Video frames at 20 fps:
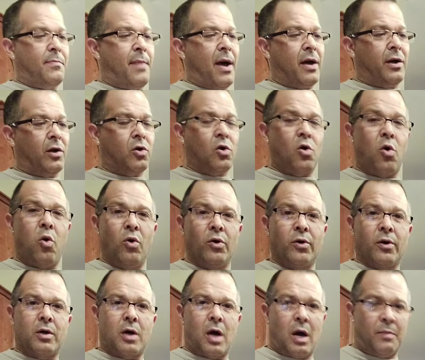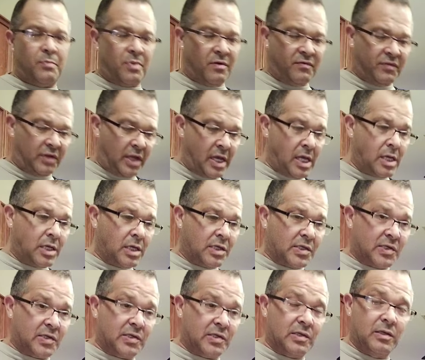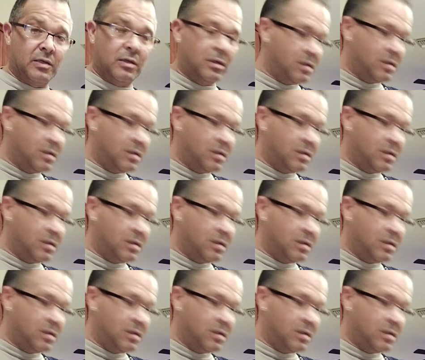about a quarter cup of leeks.